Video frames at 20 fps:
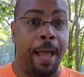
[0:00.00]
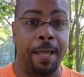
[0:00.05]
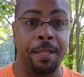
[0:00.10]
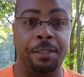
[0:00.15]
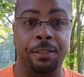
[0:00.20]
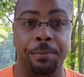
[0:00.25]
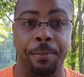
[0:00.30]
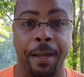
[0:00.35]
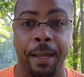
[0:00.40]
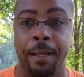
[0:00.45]

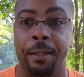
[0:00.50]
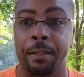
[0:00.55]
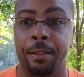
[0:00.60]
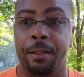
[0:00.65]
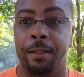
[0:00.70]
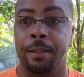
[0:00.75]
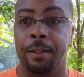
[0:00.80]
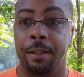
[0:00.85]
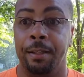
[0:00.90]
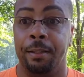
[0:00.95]
hazmat,
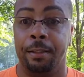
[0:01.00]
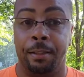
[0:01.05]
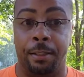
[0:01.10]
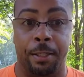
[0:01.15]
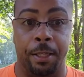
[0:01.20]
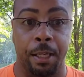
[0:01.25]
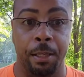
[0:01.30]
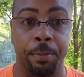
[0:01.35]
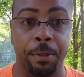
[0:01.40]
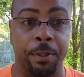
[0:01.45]

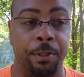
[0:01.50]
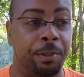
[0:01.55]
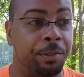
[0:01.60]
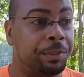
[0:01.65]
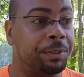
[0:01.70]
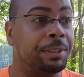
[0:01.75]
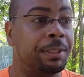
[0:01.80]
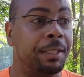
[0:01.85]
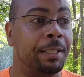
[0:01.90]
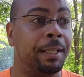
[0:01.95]

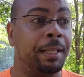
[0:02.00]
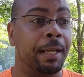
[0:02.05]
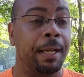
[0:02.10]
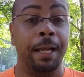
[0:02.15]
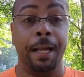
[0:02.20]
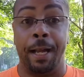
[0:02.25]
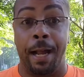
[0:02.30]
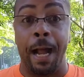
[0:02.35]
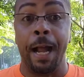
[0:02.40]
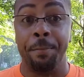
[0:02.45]
chemicals,
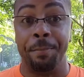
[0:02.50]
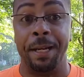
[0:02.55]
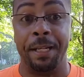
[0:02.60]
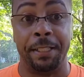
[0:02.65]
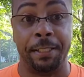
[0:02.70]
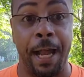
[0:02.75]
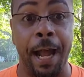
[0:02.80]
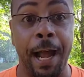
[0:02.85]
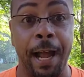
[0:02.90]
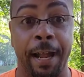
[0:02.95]
I
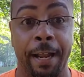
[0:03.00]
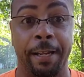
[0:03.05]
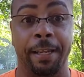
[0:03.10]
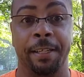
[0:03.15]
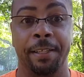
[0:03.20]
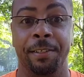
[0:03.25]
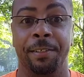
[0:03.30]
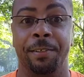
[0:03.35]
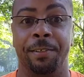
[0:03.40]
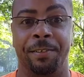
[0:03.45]
might die,
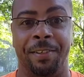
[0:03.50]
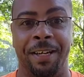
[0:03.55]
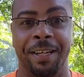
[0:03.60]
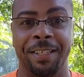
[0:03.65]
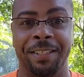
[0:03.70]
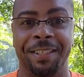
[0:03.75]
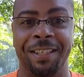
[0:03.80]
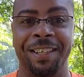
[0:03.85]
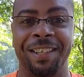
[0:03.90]
right?